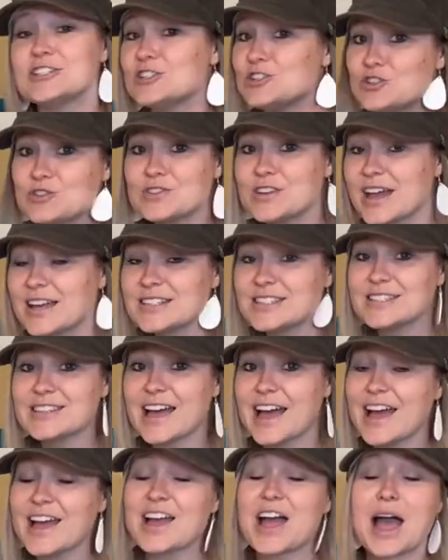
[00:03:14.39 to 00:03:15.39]
Did you guess
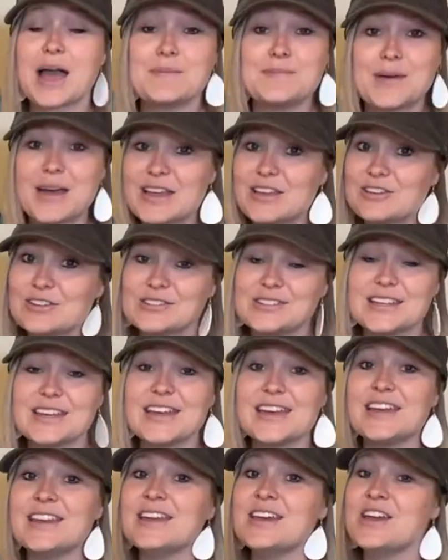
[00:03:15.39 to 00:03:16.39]
that? I bet you
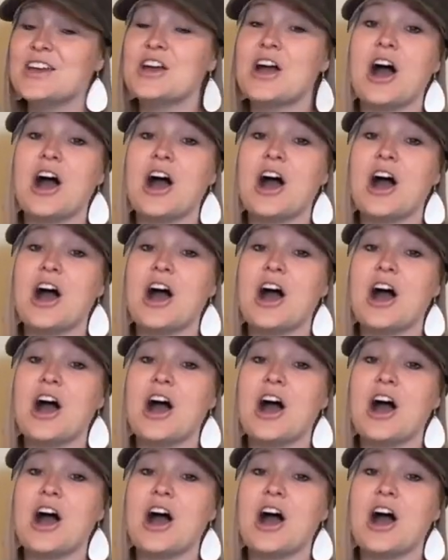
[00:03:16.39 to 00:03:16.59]
did.